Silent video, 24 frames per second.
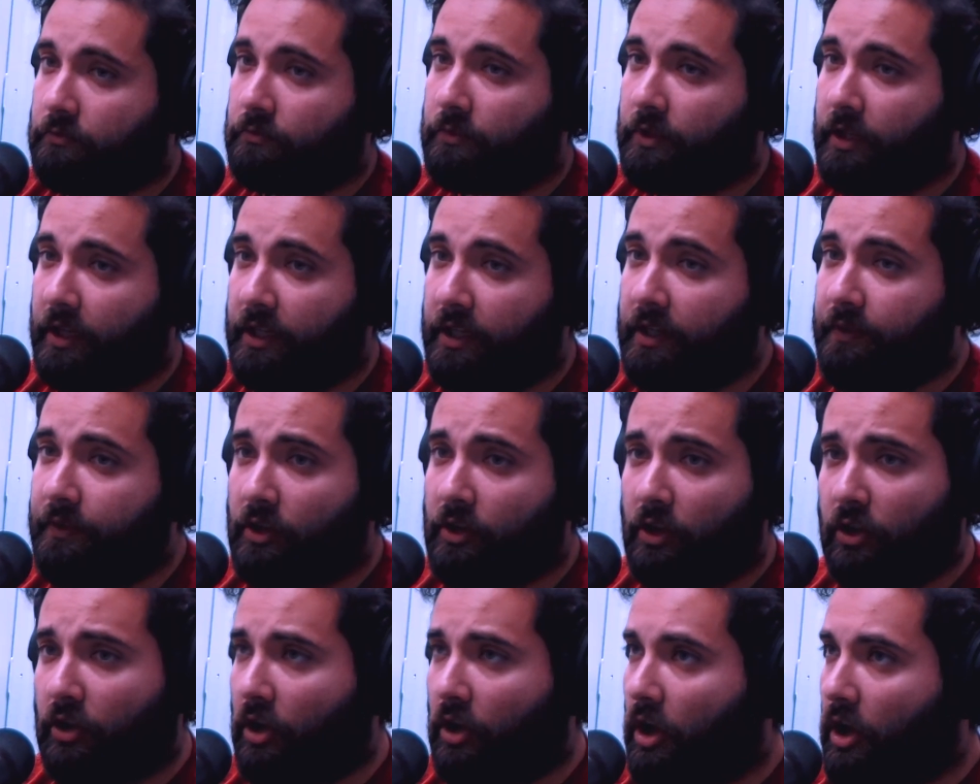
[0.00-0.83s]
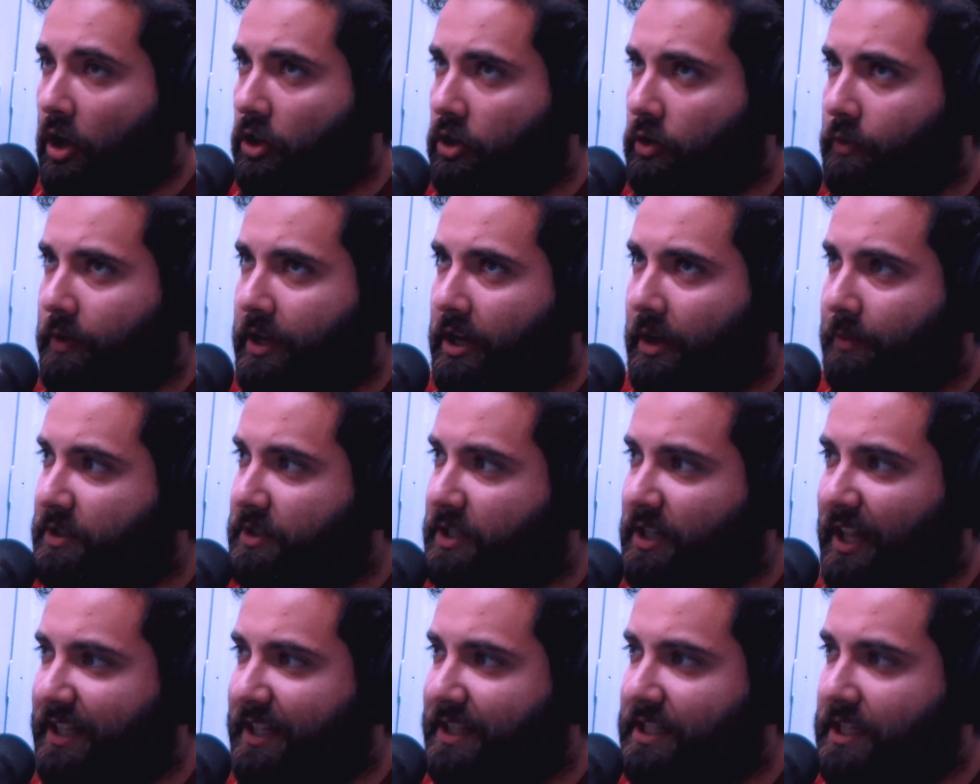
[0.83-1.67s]
Yeah, even all the way up
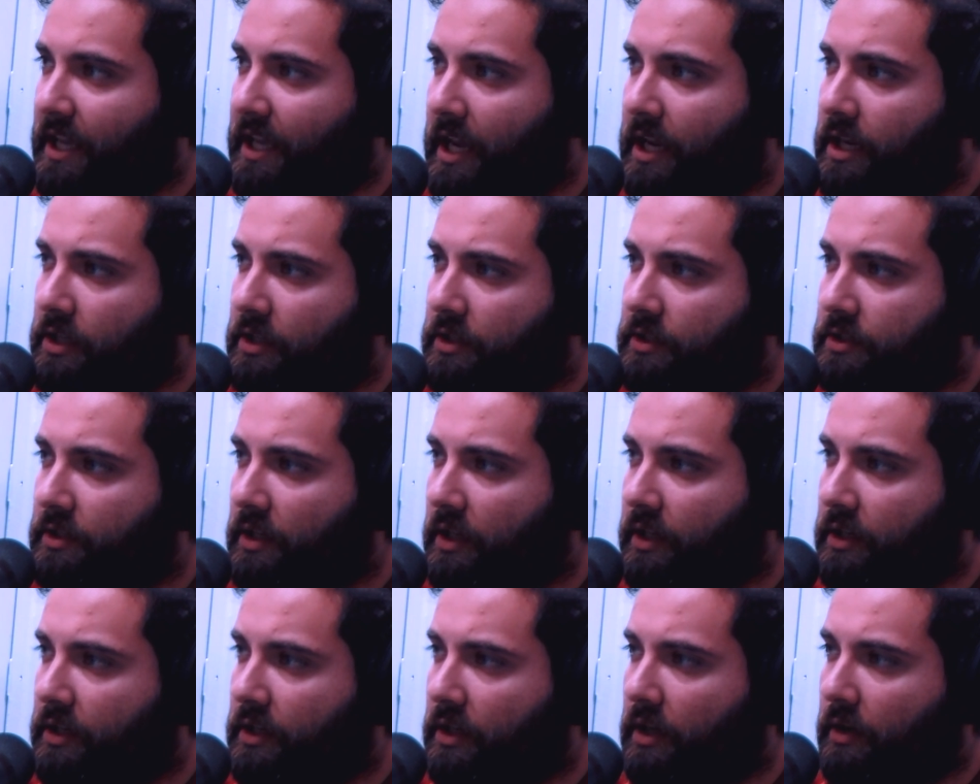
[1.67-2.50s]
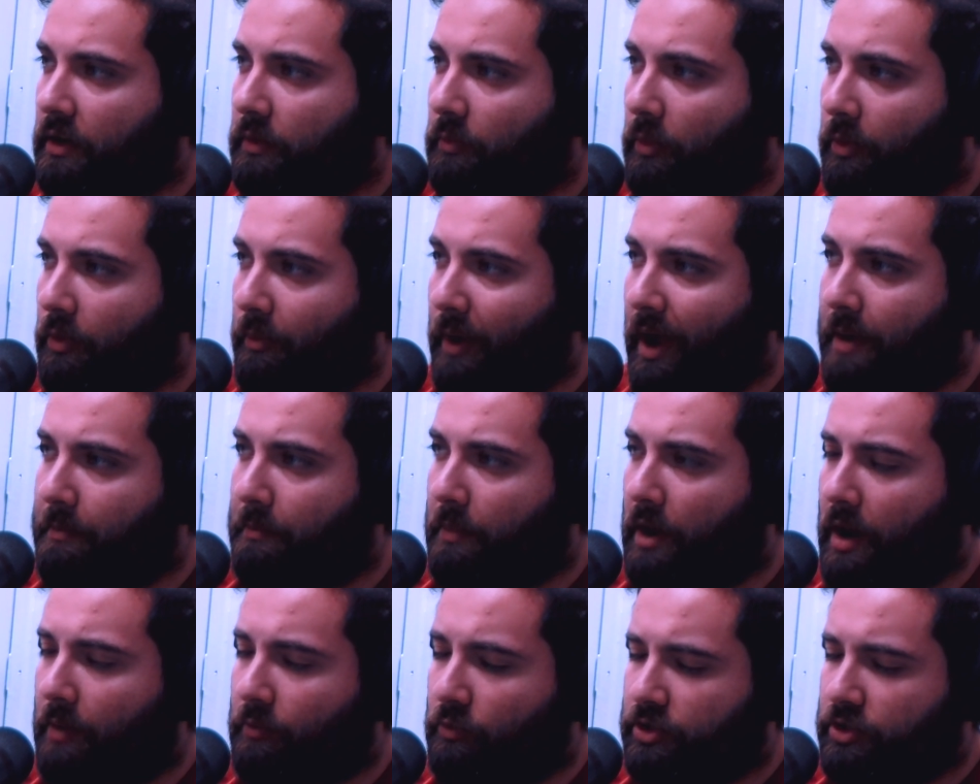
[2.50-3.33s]
to like the 80s, like when my
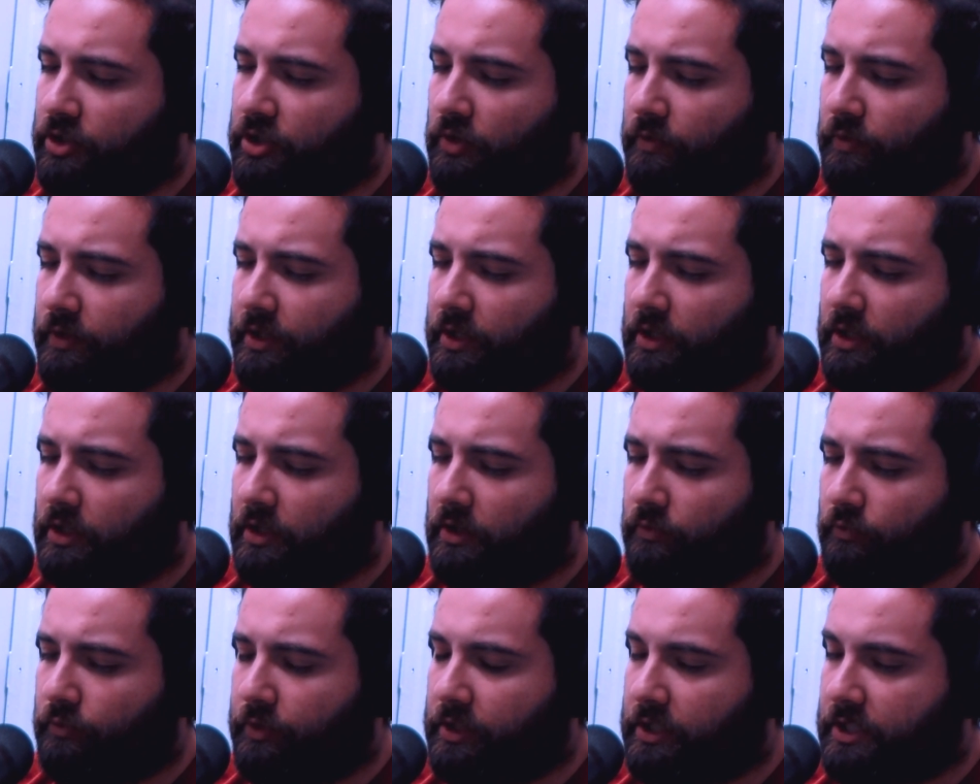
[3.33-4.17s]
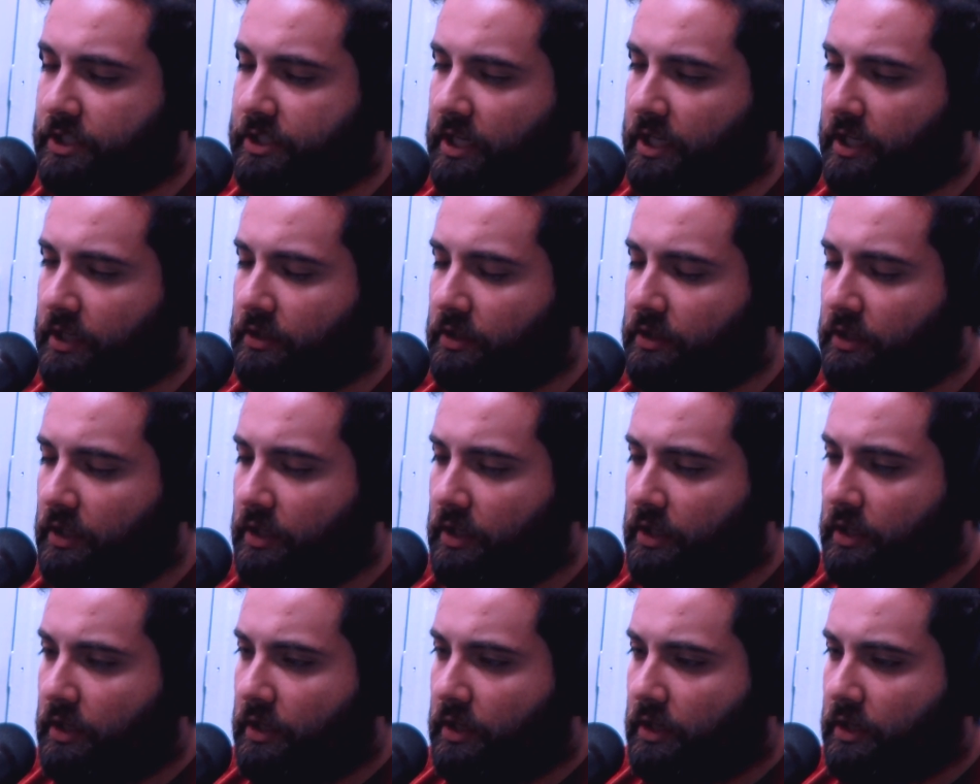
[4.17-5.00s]
mom was doing real estate,
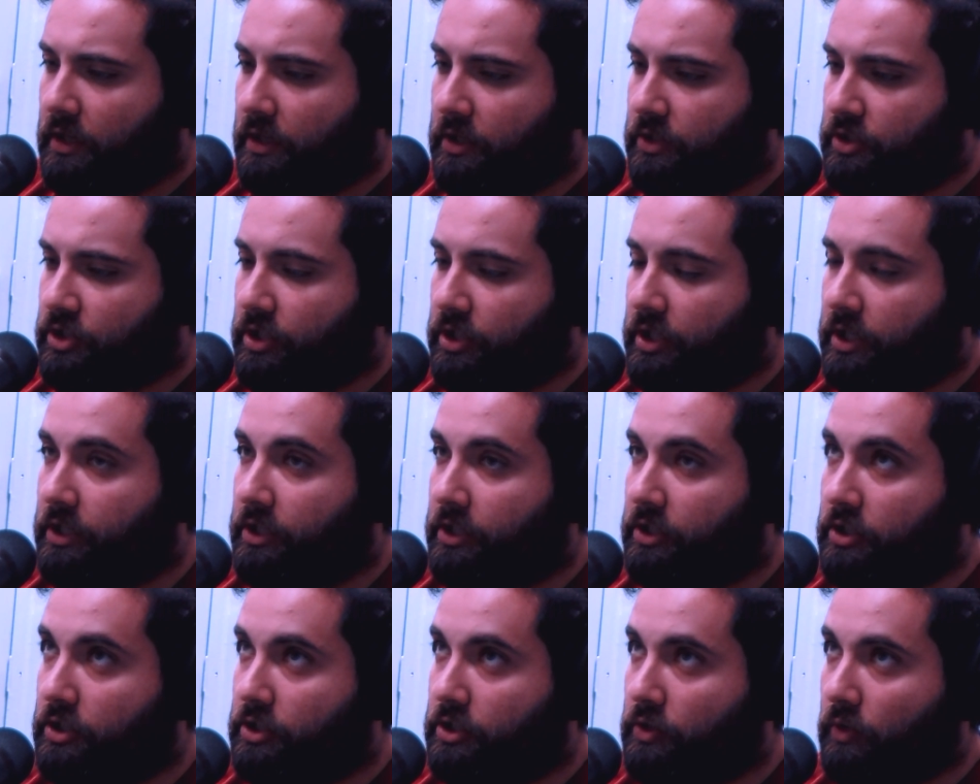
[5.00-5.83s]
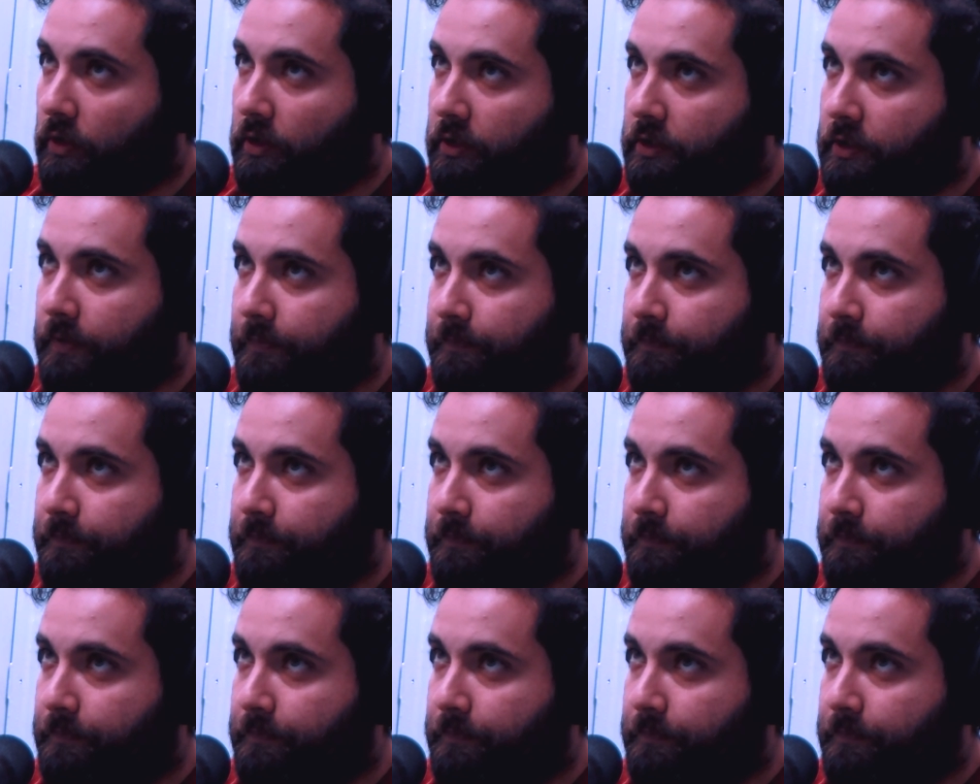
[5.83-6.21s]
she did it in New York.